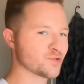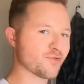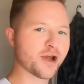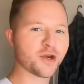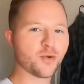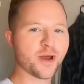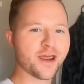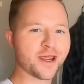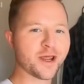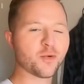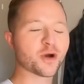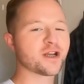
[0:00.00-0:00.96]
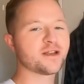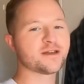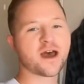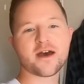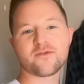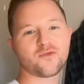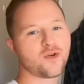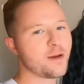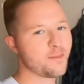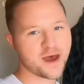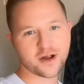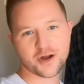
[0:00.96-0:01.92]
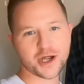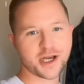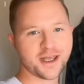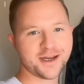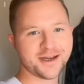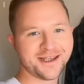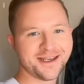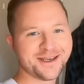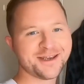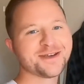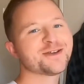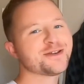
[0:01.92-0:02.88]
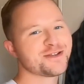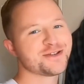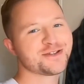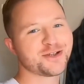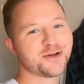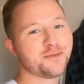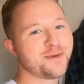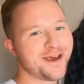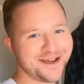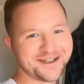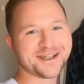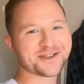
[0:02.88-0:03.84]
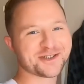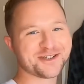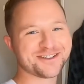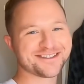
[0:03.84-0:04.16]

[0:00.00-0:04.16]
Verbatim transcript: right away. We're gonna dive right back on in, so pay attention.